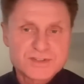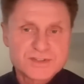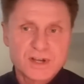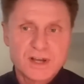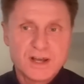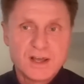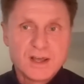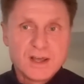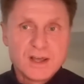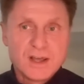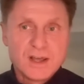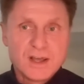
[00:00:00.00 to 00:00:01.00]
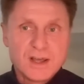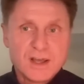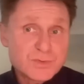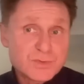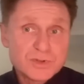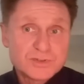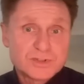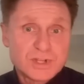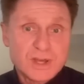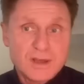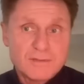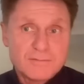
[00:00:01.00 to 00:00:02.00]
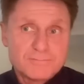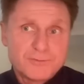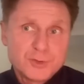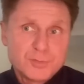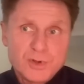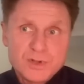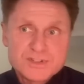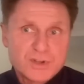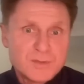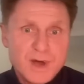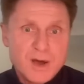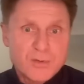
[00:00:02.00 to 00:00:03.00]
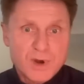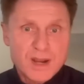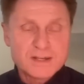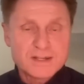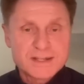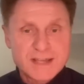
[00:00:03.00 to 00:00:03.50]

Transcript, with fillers: Uh, and that's what uh, football is all about, right?